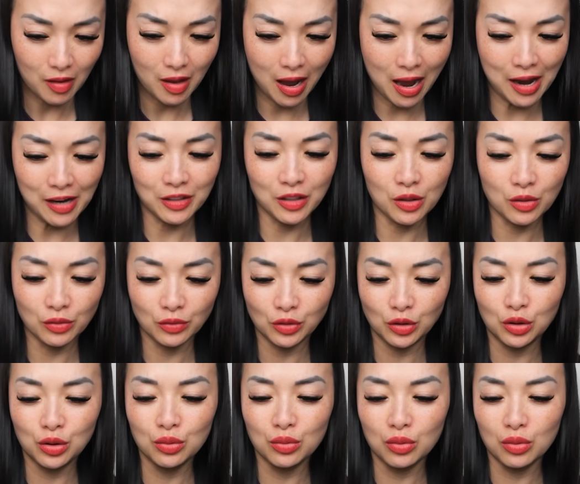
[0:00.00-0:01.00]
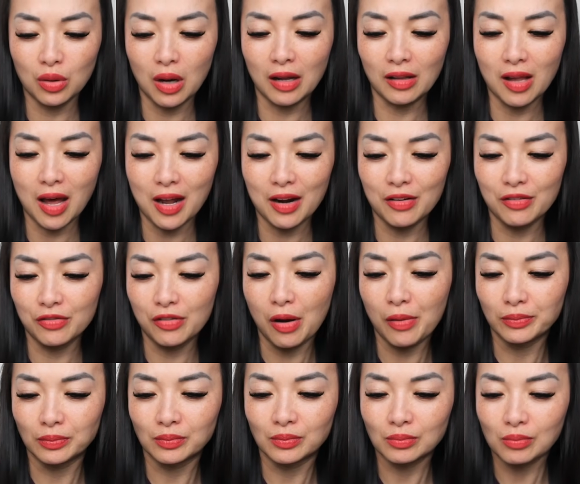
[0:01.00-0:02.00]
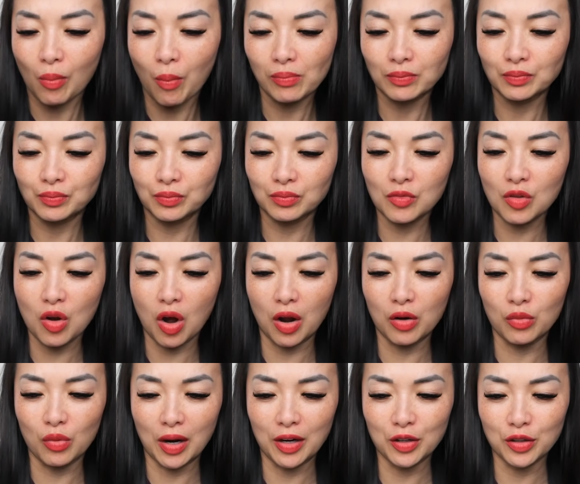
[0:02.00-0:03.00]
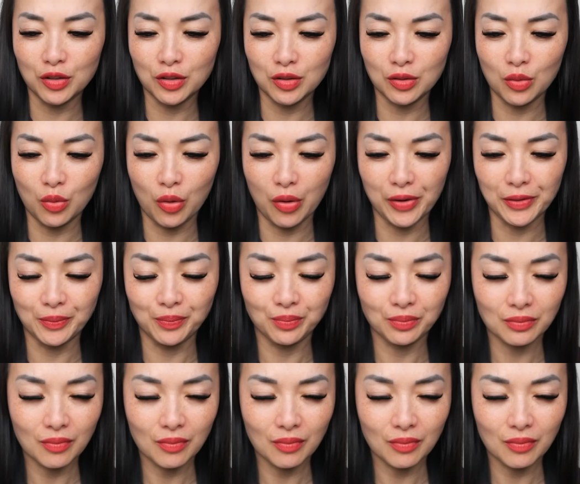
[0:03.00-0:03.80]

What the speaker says: I know to a lot of non-runners or